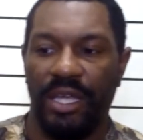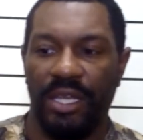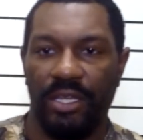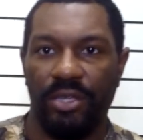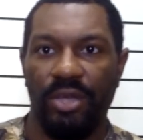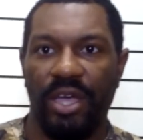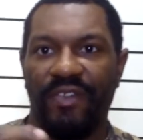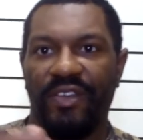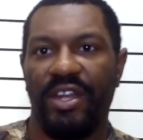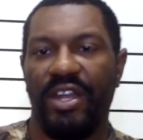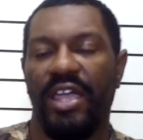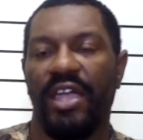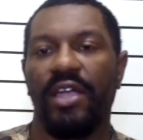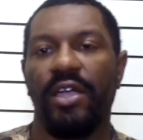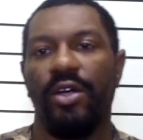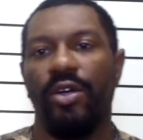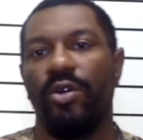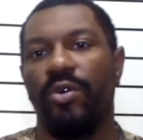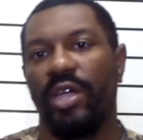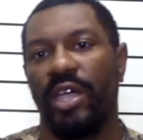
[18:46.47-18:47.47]
You have a
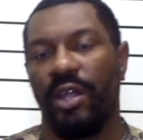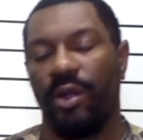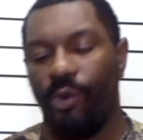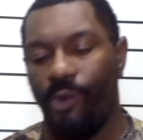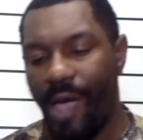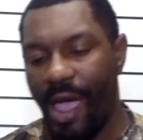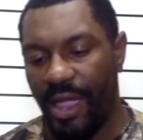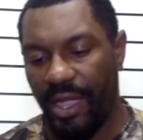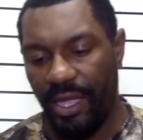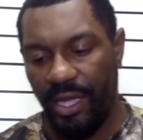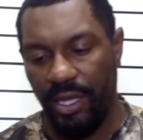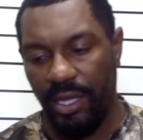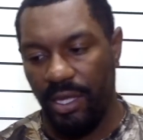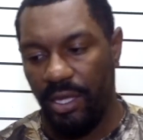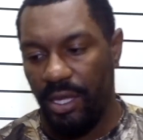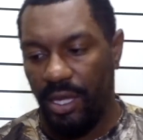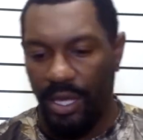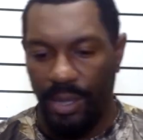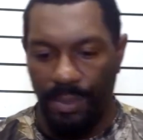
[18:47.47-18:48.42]
Neko and a wacky,